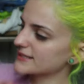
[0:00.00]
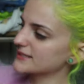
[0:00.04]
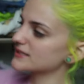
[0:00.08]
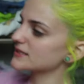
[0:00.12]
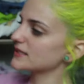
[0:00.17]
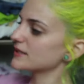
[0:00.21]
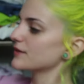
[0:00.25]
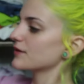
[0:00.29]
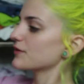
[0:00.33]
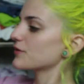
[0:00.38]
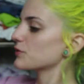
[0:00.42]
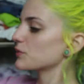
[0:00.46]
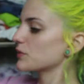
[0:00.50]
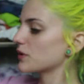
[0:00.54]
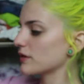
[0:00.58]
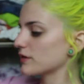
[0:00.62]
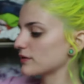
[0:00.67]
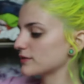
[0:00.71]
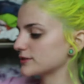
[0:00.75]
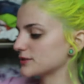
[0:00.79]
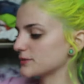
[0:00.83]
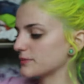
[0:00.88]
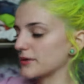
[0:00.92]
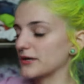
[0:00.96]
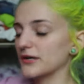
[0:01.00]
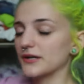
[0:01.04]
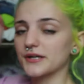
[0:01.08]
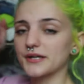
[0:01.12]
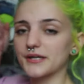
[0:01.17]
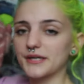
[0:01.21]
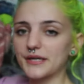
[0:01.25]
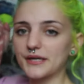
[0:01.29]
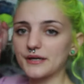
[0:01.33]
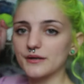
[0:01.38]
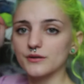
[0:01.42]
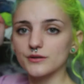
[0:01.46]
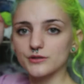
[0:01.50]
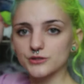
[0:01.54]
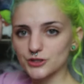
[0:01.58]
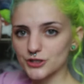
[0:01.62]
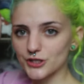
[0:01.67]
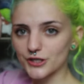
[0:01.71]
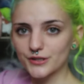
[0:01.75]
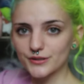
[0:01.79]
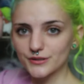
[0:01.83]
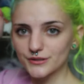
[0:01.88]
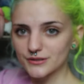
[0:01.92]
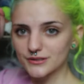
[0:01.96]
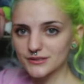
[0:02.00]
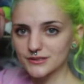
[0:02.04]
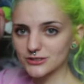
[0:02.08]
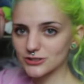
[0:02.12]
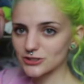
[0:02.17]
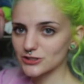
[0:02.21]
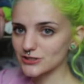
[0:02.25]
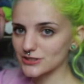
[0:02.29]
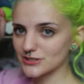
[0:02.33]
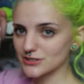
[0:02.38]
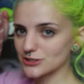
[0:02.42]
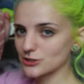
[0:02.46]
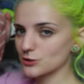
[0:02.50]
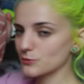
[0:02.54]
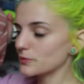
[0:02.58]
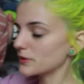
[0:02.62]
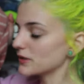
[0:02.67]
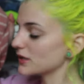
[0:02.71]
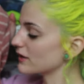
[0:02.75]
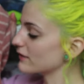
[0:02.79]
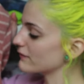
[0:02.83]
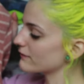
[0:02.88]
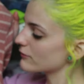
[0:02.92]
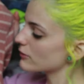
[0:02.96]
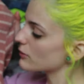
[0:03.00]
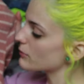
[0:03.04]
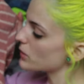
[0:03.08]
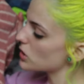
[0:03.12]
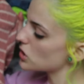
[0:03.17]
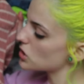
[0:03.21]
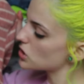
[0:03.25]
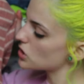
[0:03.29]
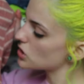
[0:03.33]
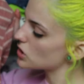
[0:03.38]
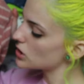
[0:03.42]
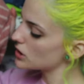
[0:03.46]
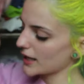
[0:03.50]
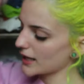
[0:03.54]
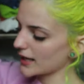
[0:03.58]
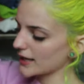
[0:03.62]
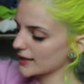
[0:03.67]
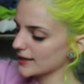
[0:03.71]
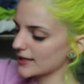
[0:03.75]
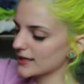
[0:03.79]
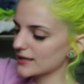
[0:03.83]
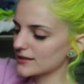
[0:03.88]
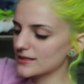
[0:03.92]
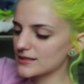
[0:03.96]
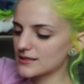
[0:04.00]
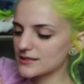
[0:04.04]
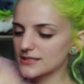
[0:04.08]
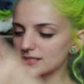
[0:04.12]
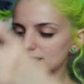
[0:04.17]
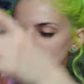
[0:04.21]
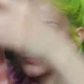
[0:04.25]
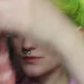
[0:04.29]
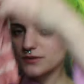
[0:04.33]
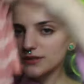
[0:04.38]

This is another one of those American Eagle shirts. Just super comfortable. And I like that this